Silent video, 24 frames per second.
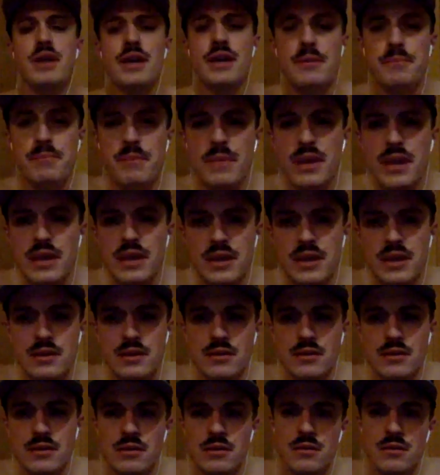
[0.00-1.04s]
a
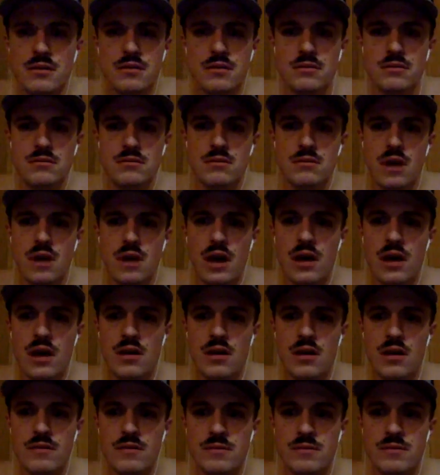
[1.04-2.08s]
mean
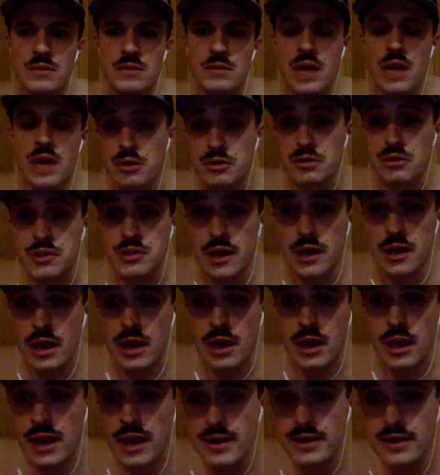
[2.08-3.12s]
of kickers kicking
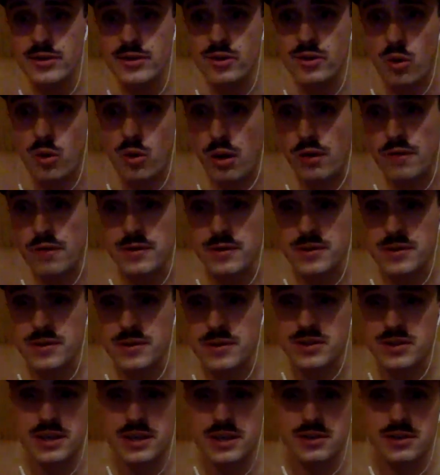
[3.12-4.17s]
indoor versus
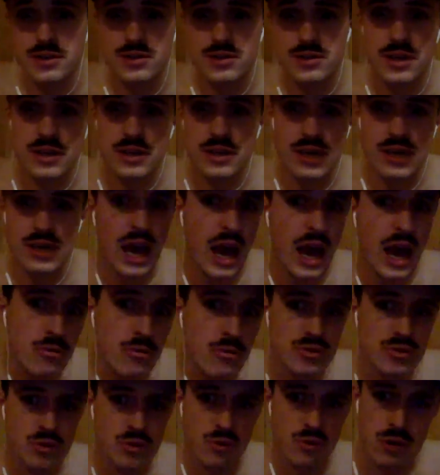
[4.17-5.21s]
kickers kicking
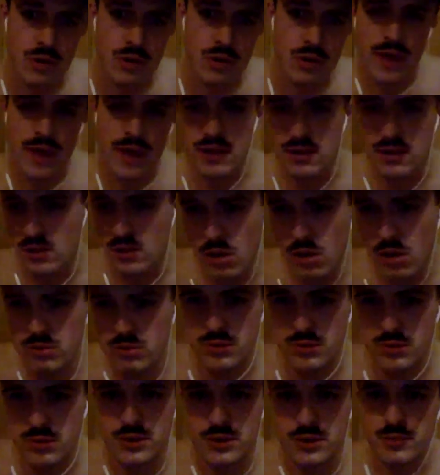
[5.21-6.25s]
outdoor, that
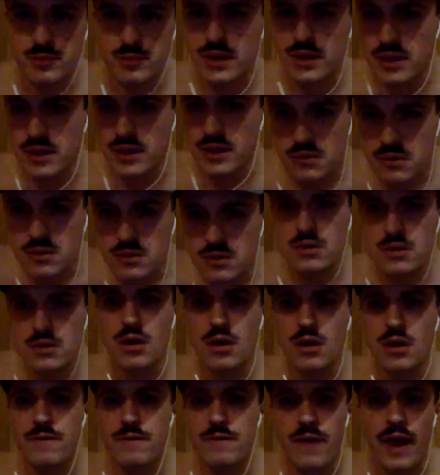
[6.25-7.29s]
alone could be
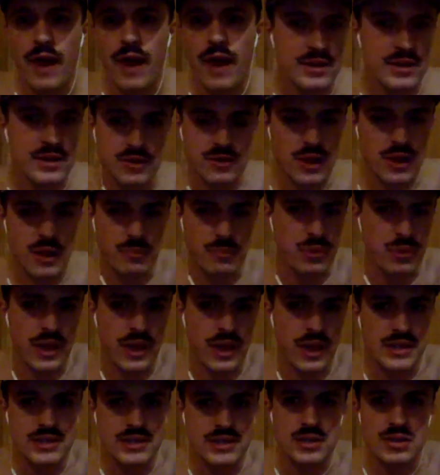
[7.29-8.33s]
a factor that
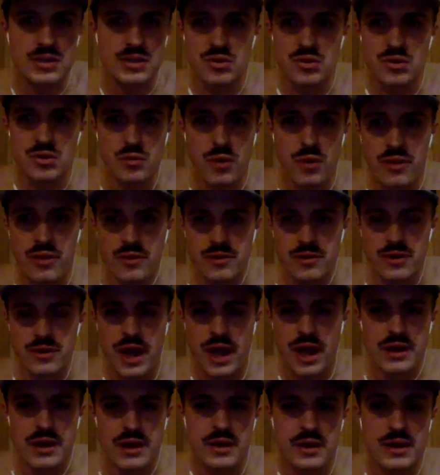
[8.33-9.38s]
plays into whether or
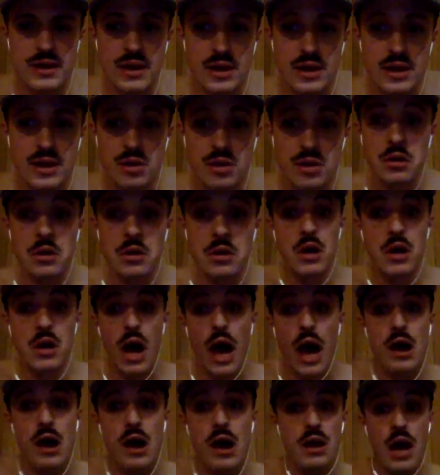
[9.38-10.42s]
not a kicker,
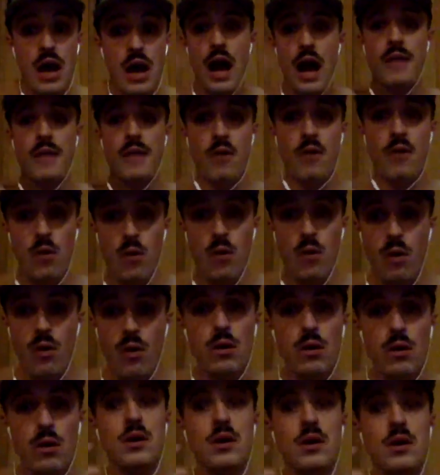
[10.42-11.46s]
on the
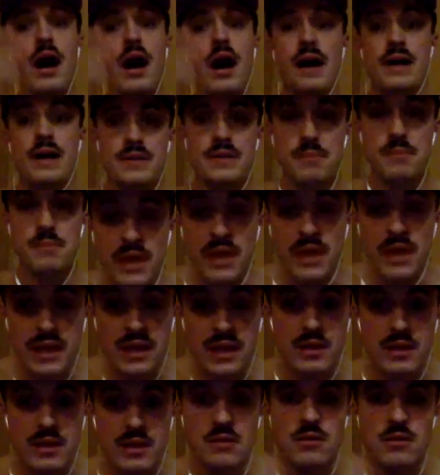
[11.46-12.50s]
whole, on the mean,